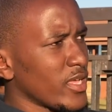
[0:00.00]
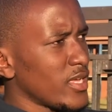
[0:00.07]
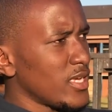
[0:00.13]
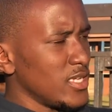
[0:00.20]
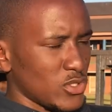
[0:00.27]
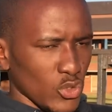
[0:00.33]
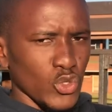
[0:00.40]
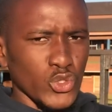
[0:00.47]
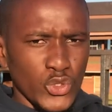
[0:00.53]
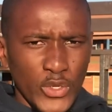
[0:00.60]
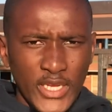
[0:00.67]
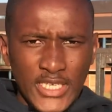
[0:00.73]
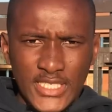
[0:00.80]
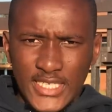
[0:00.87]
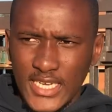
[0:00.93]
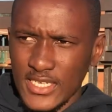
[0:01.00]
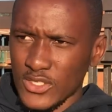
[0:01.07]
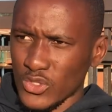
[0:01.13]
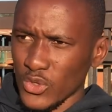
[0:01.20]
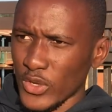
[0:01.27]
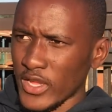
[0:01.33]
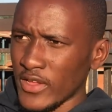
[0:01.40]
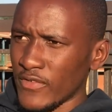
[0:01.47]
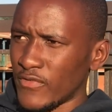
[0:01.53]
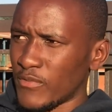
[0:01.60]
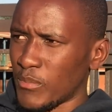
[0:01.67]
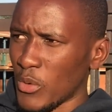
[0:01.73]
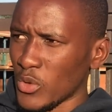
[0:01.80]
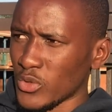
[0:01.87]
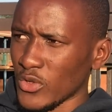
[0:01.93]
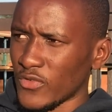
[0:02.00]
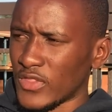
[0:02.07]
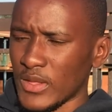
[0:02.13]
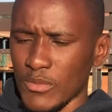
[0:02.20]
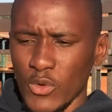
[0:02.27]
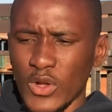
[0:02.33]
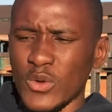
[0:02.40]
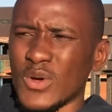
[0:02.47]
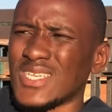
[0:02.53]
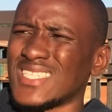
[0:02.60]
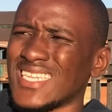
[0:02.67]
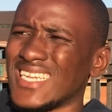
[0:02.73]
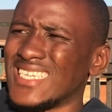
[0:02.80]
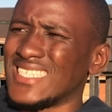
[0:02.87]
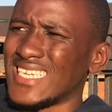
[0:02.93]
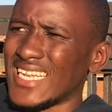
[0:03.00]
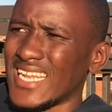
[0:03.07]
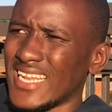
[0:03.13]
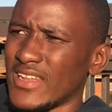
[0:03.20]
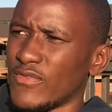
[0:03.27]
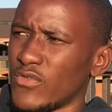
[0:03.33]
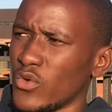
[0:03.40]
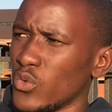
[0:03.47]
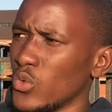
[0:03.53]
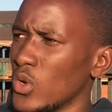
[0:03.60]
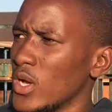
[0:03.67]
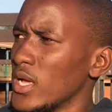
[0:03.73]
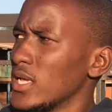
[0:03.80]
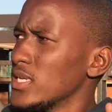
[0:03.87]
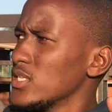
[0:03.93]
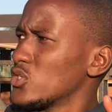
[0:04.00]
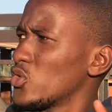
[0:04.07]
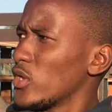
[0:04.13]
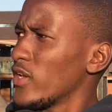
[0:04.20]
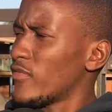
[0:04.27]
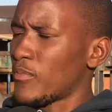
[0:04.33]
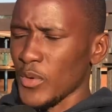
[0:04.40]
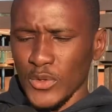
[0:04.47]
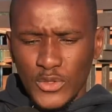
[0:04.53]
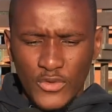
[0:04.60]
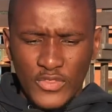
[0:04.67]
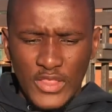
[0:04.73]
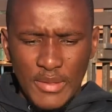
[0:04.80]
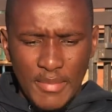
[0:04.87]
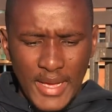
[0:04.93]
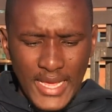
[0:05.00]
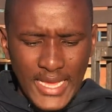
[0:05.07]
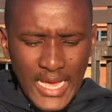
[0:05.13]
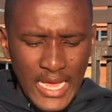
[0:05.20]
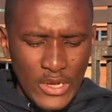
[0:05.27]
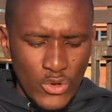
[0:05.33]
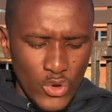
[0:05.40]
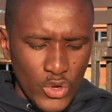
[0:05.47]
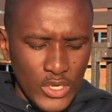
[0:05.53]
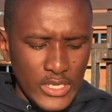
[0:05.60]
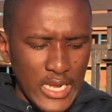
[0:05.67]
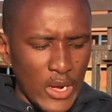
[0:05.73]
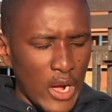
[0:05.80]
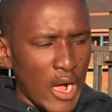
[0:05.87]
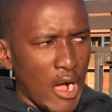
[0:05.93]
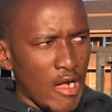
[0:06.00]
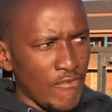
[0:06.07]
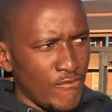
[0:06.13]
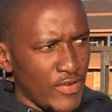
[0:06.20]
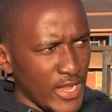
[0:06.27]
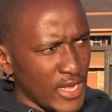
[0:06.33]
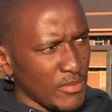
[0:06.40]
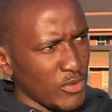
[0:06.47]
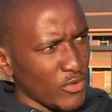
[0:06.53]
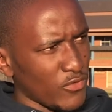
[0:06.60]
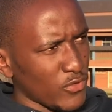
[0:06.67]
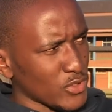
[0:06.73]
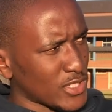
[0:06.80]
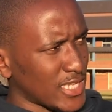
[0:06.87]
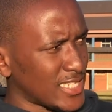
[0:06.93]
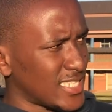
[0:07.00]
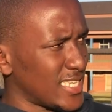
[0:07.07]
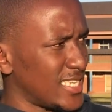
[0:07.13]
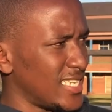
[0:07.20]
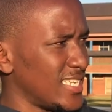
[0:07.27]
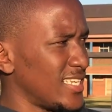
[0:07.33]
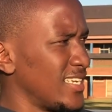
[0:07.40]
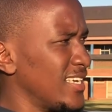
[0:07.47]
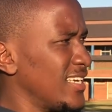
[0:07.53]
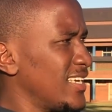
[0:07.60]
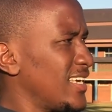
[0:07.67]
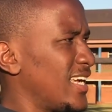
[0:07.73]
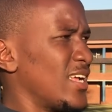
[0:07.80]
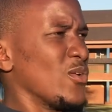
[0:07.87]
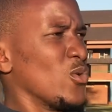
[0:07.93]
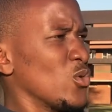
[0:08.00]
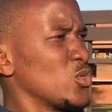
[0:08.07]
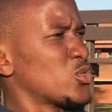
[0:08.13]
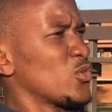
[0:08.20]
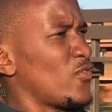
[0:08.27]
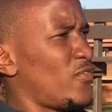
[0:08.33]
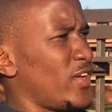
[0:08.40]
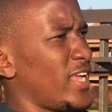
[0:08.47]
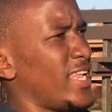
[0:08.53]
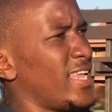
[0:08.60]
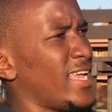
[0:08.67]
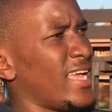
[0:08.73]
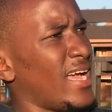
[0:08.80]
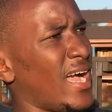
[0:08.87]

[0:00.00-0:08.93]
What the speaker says: is also injured. So if both of them, well, wasn't injured, he had a flu. So if both of them are not available for Saturday, and also Vele,